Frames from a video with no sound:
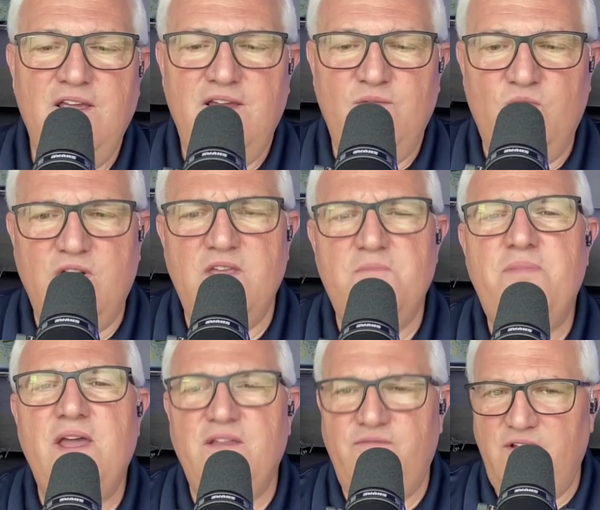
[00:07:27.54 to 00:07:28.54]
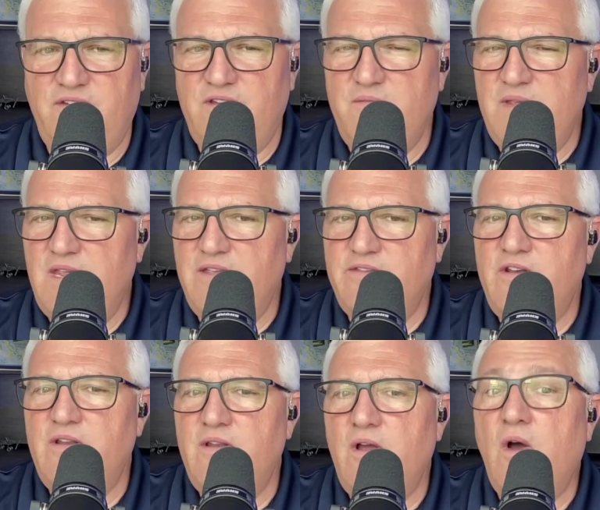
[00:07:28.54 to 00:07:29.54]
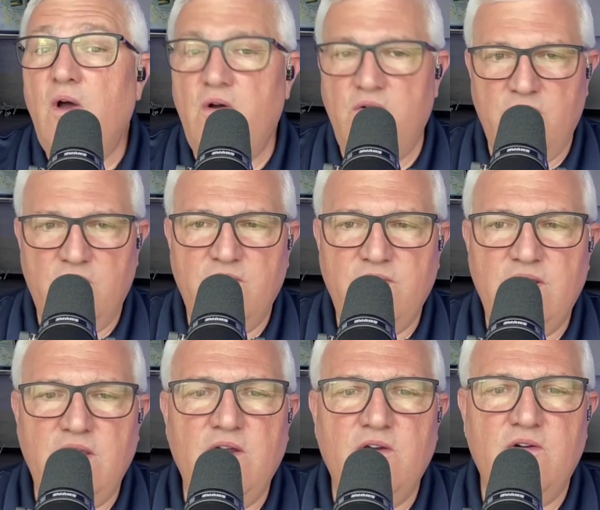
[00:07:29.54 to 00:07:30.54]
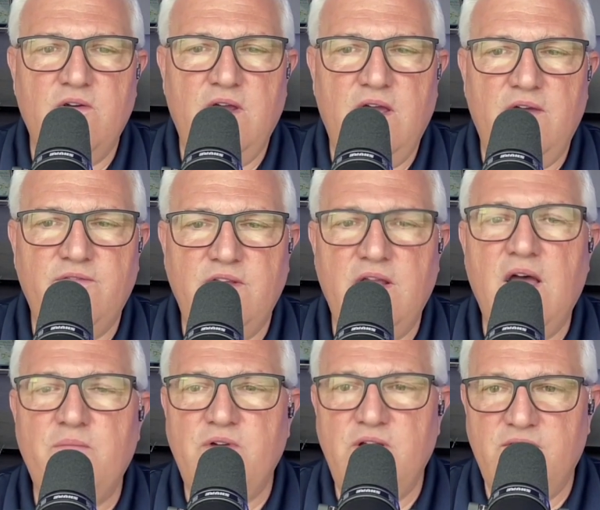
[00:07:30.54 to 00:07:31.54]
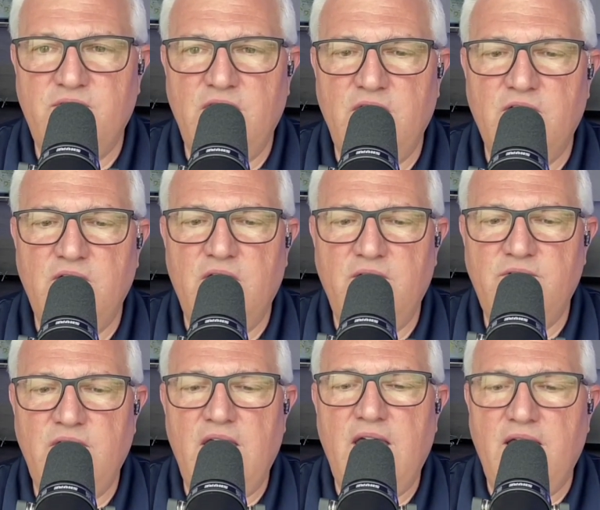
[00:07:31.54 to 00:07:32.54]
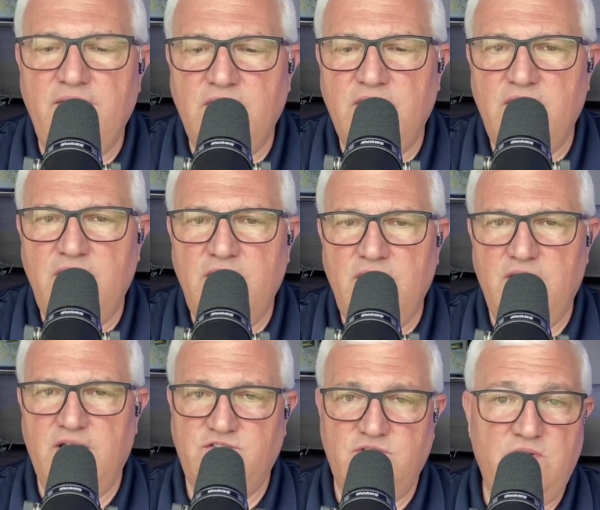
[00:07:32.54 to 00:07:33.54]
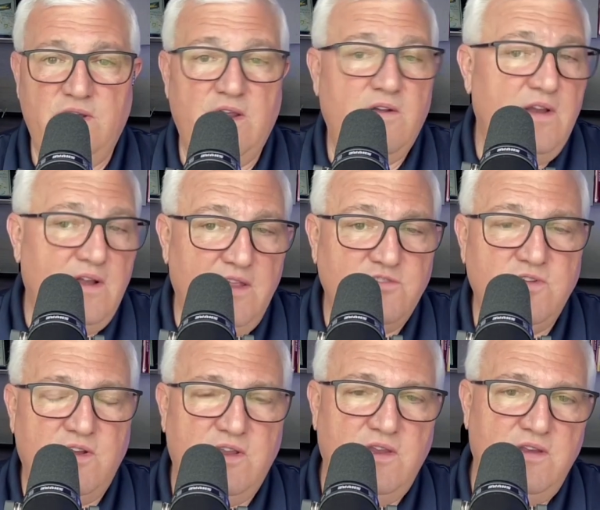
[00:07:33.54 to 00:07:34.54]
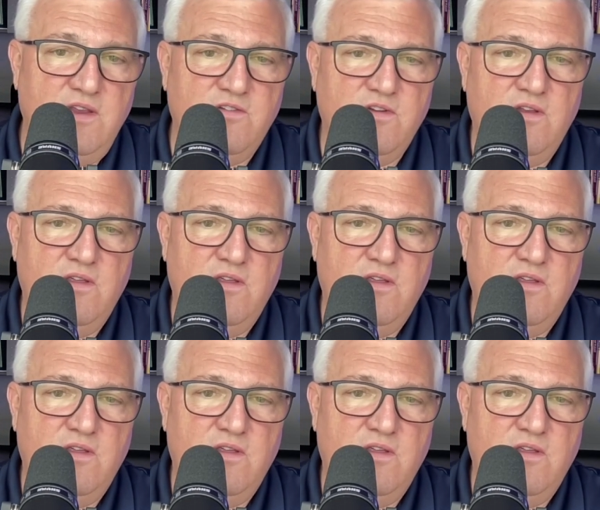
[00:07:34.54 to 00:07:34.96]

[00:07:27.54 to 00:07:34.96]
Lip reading: What are the benefits to me as an owner of an aircraft, an operator of an aircraft, to having Electroair and electronic ignition?